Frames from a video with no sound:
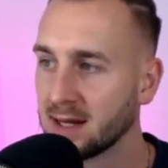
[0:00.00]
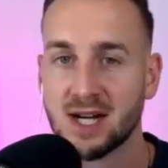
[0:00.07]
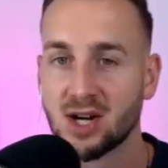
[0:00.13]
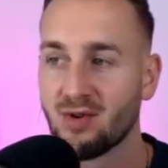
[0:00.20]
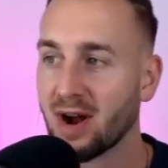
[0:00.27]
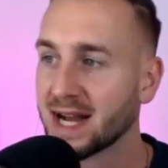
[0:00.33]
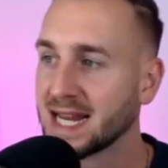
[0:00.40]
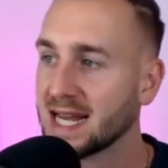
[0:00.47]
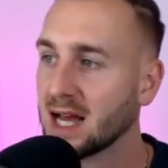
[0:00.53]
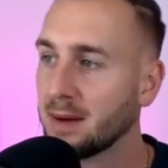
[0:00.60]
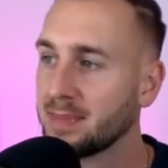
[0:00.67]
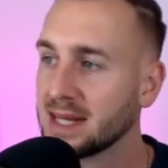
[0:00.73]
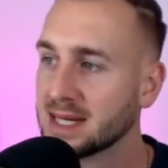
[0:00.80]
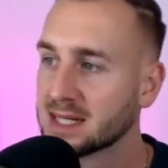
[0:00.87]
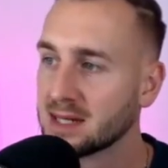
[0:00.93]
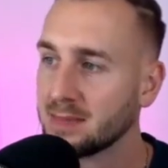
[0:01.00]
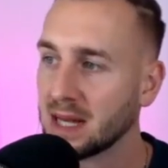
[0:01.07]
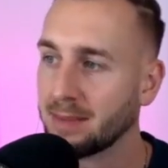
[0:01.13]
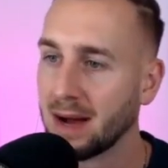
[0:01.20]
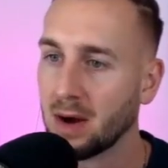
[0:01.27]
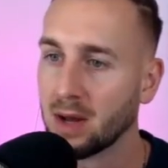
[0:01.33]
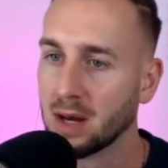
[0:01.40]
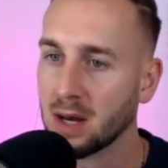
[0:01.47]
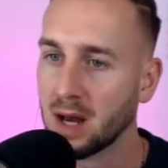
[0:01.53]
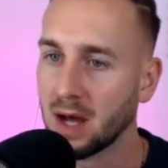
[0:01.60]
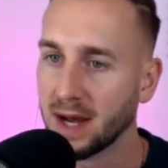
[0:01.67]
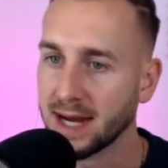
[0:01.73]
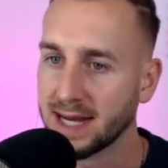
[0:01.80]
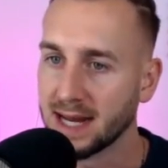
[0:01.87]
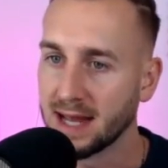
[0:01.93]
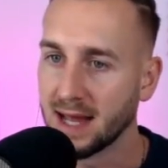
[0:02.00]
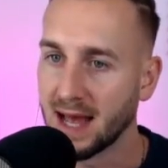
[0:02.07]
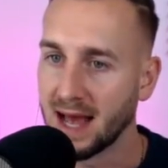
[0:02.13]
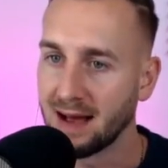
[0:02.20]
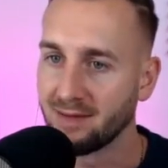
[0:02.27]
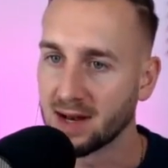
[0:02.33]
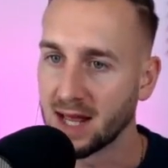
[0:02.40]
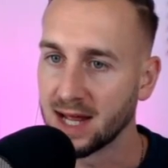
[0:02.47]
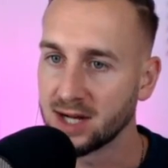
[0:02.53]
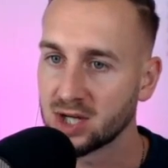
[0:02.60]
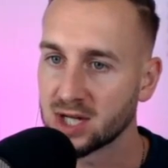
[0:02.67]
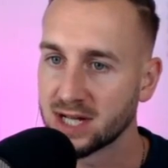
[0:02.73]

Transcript: Grant here appears to be about nine Avalanche.